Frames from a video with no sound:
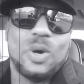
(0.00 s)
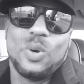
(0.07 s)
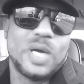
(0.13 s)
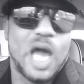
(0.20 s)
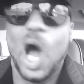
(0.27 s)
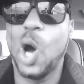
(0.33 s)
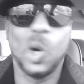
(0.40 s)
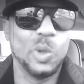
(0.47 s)
no
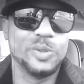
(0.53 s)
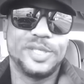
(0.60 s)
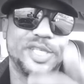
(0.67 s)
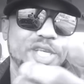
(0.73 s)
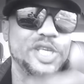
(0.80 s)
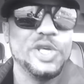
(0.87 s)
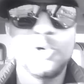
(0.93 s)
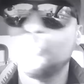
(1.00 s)

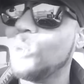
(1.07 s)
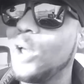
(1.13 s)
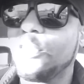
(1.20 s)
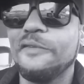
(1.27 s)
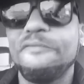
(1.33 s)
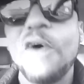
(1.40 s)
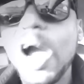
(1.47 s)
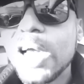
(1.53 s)
codes to you,
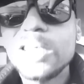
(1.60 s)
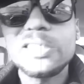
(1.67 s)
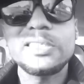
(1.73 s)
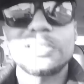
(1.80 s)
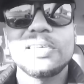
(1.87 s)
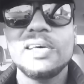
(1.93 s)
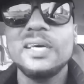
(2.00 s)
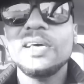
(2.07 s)
motherfuckers.
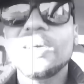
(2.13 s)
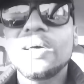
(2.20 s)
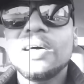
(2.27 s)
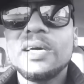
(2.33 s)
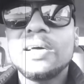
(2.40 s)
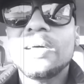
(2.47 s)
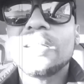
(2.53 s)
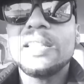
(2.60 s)

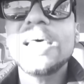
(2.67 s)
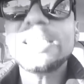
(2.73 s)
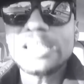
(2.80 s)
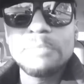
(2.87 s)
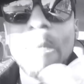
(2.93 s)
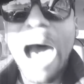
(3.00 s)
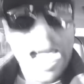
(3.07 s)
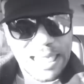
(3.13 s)
This
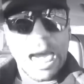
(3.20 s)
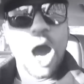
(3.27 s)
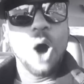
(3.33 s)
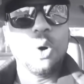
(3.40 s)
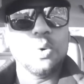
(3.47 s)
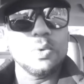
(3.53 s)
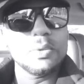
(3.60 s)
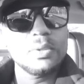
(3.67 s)
is my
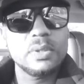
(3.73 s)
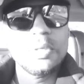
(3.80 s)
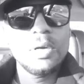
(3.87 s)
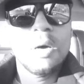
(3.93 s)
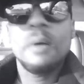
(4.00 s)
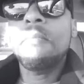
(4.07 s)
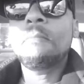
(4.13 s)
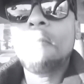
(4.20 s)
code.
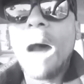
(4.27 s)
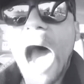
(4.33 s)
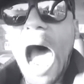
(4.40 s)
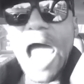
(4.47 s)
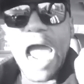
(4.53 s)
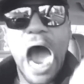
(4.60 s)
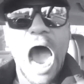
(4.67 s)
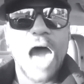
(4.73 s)

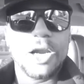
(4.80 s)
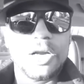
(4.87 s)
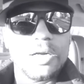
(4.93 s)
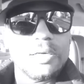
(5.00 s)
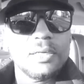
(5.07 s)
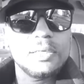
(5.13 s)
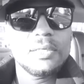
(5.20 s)
My honor.